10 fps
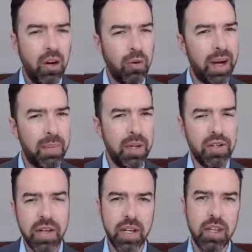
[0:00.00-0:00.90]
Or maybe you're
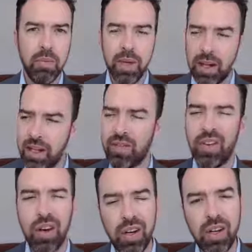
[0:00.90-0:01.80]
sitting in the middle,
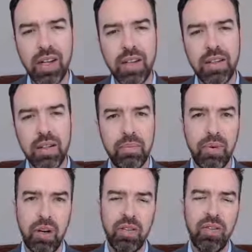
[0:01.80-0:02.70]
you've got a LinkedIn
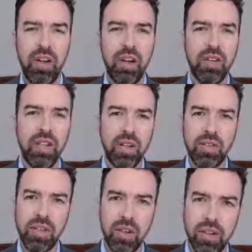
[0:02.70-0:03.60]
profile,
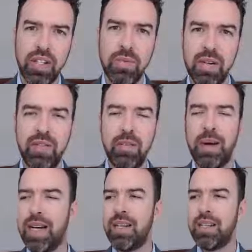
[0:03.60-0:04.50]
it's got some
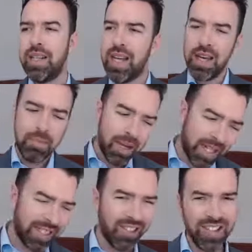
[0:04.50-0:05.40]
information there,
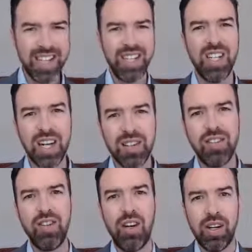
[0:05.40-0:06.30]
but look, it's
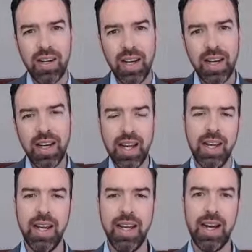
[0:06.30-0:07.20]
just not
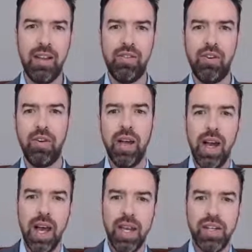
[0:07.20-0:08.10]
getting any cut through,
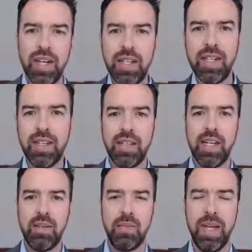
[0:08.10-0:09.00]
and it just doesn't
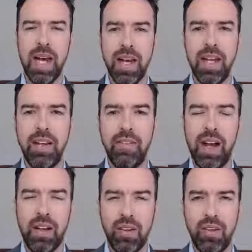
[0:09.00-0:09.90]
seem to be adding any
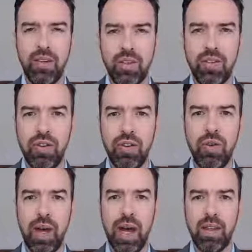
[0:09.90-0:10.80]
value to
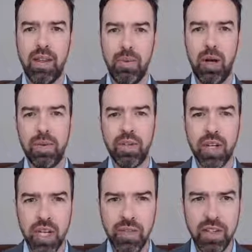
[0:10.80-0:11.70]
you at the moment.
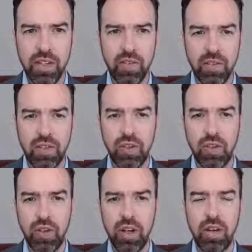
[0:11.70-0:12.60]
So give yourself a
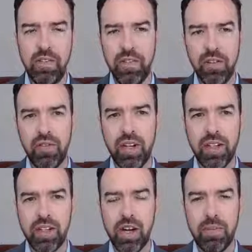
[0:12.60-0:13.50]
score. Feel free to
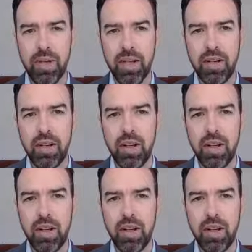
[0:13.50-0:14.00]
type it in.